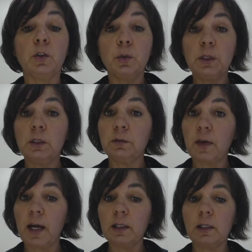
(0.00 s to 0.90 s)
do need to
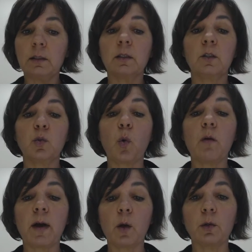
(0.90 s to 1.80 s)
fast
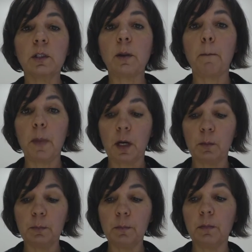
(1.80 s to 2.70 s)
12 hours
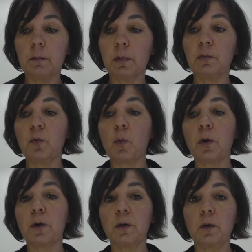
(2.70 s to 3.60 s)
minimum
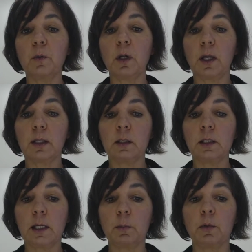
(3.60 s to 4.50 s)
before you collect
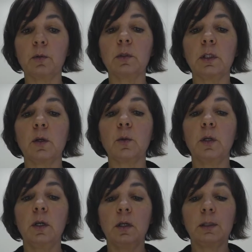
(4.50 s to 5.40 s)
the sample.
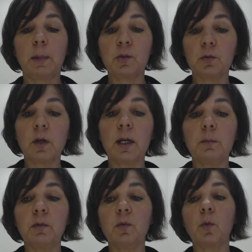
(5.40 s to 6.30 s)
So special
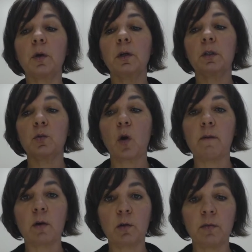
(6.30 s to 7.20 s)
diet before,
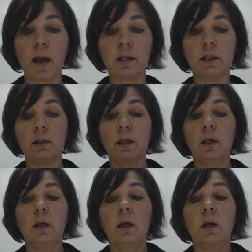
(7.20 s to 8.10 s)
12-hour fast.
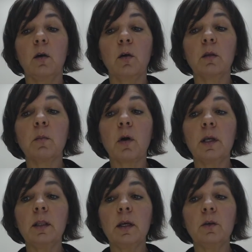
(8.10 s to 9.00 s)
On the
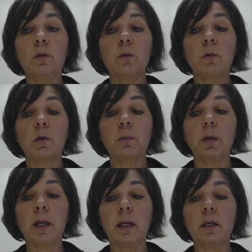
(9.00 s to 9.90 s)
morning that you are
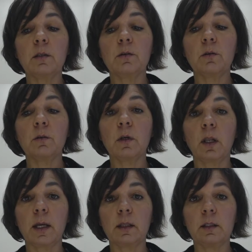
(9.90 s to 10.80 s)
planning to
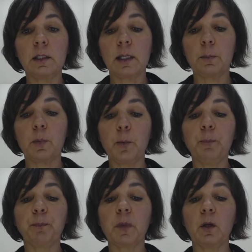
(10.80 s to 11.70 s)
collect the
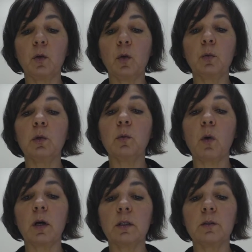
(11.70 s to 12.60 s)
sample, you will
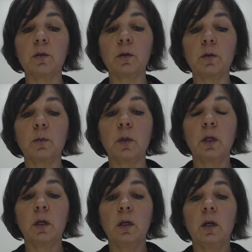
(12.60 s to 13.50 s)
want to
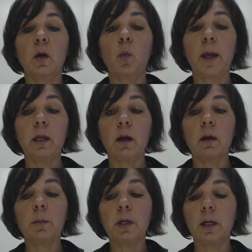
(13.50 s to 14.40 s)
wake
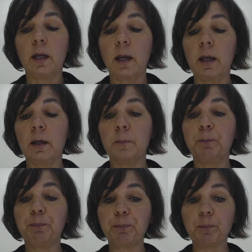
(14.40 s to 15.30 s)
up,
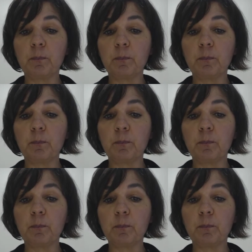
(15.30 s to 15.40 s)
and